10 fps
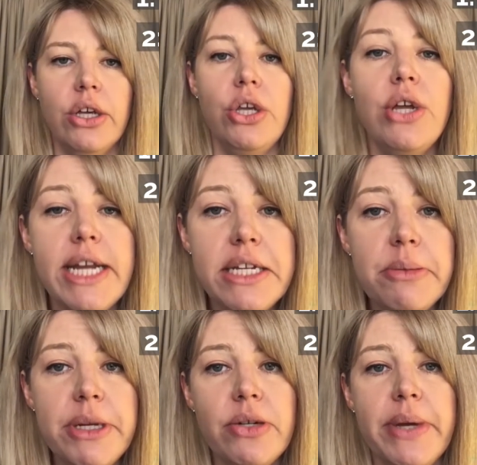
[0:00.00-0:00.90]
You need to
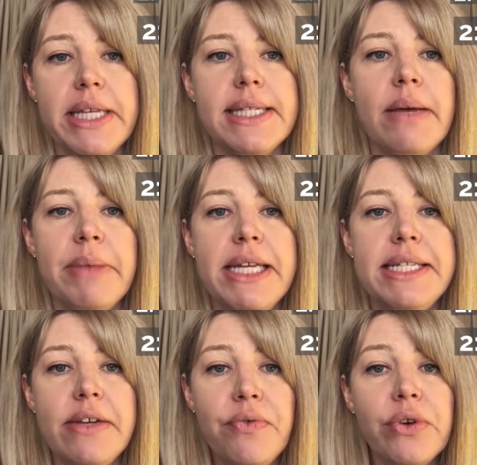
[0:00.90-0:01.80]
be doing something
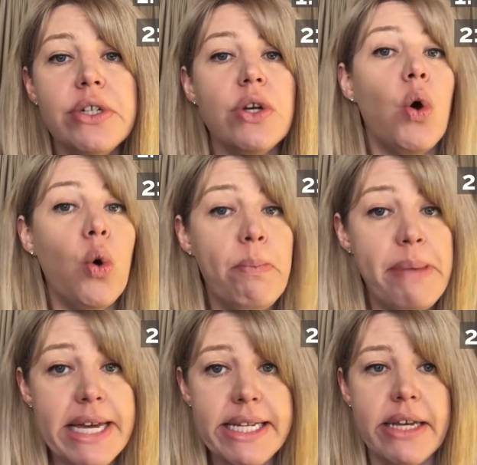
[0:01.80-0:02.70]
different or
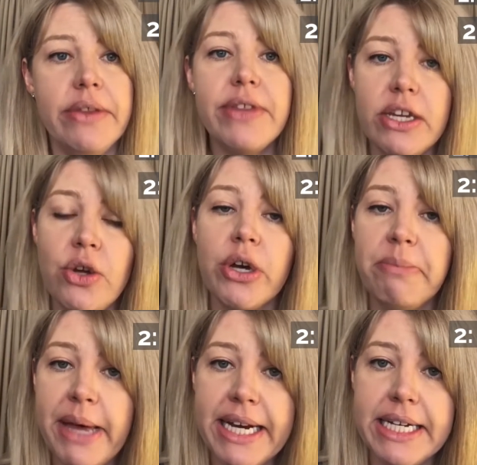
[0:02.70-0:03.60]
better than your
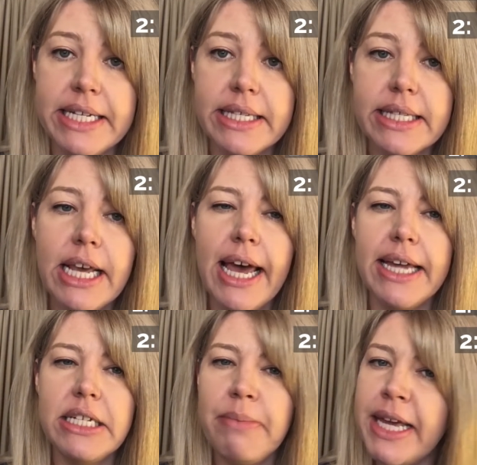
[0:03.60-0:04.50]
competitors.
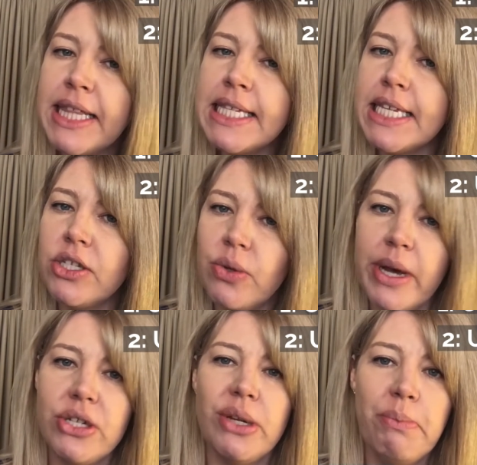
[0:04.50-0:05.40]
And to make this
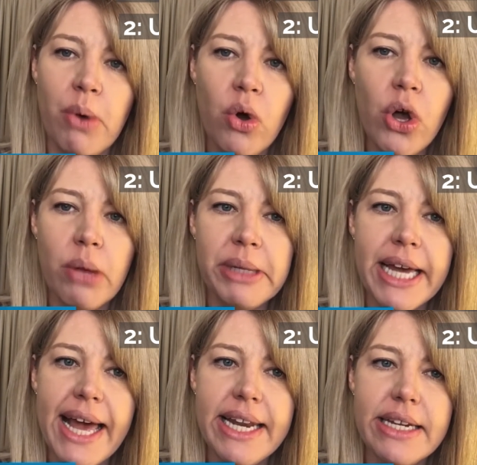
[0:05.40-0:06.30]
situation more
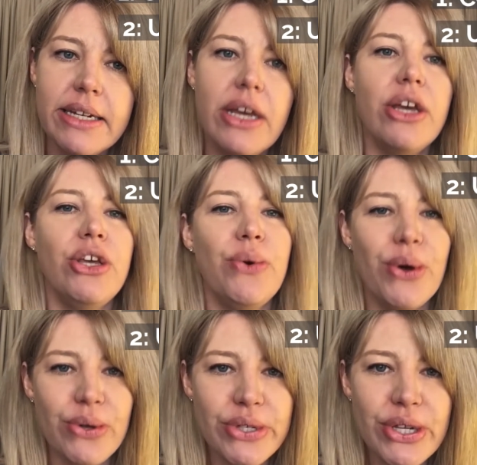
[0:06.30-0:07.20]
complicated, you
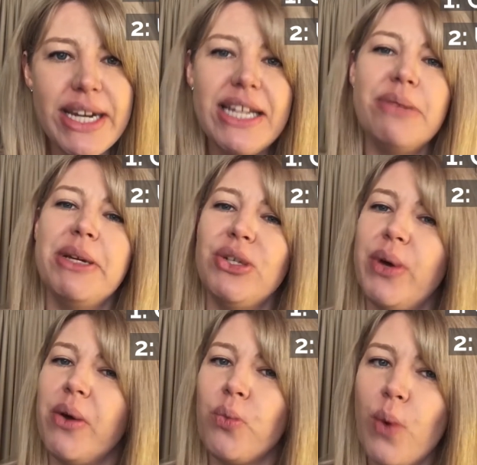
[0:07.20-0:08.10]
also need to be
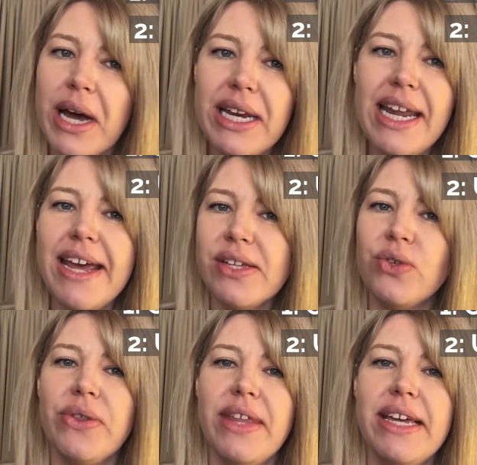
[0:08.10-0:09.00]
doing one
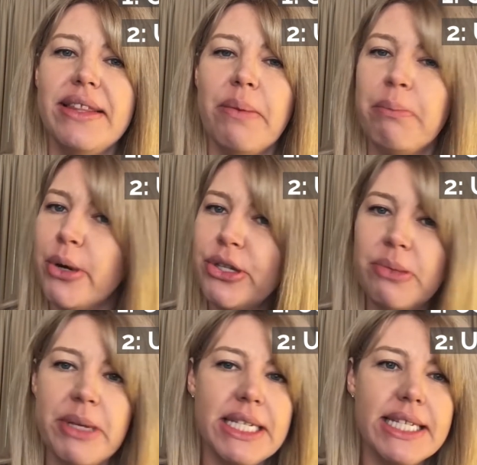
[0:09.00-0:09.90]
extra thing that
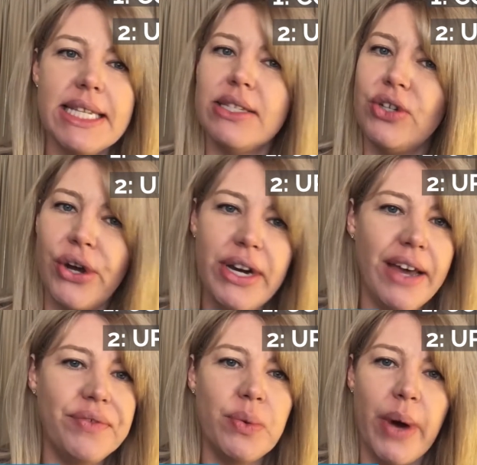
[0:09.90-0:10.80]
most businesses don't
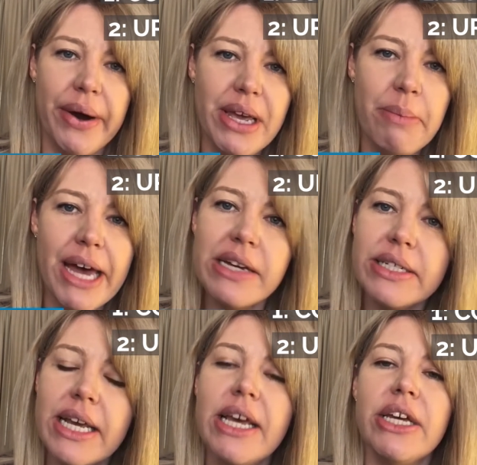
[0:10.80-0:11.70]
have to worry about,
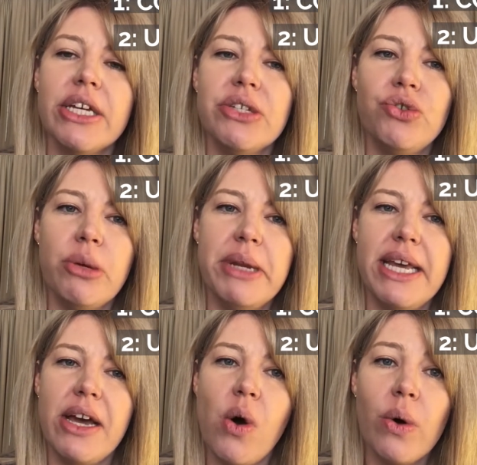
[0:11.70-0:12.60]

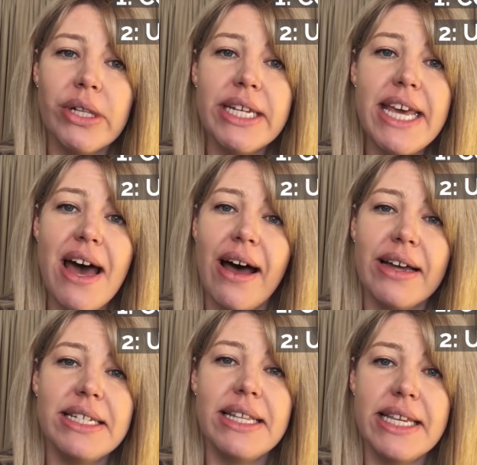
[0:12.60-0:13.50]
contributing quality
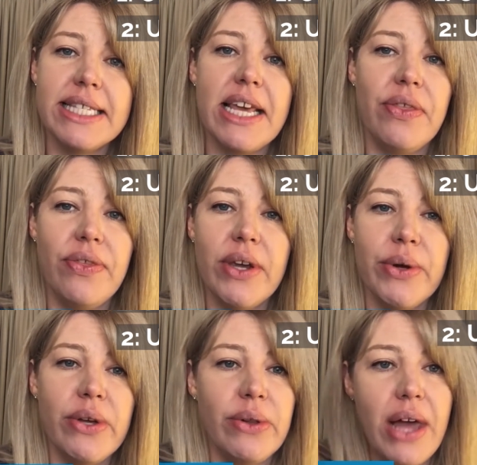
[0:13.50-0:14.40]
art to this
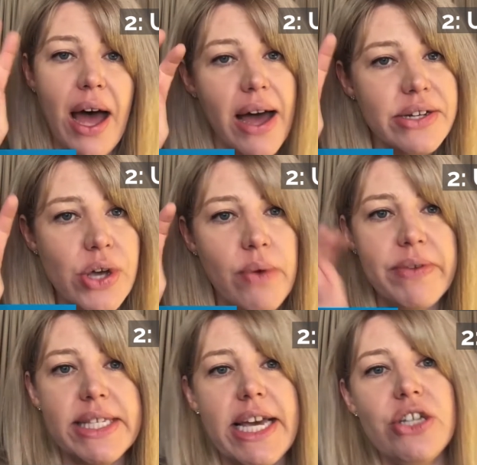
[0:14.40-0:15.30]
ethereal art
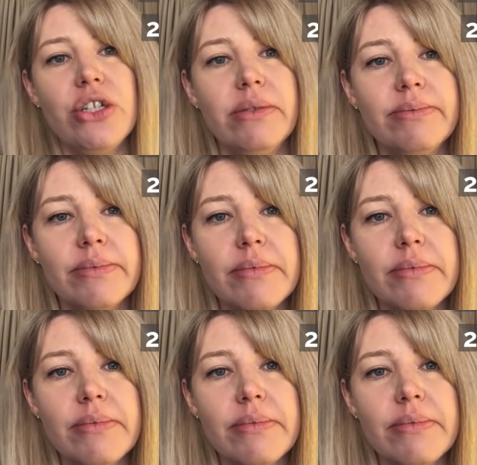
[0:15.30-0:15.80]
conversation.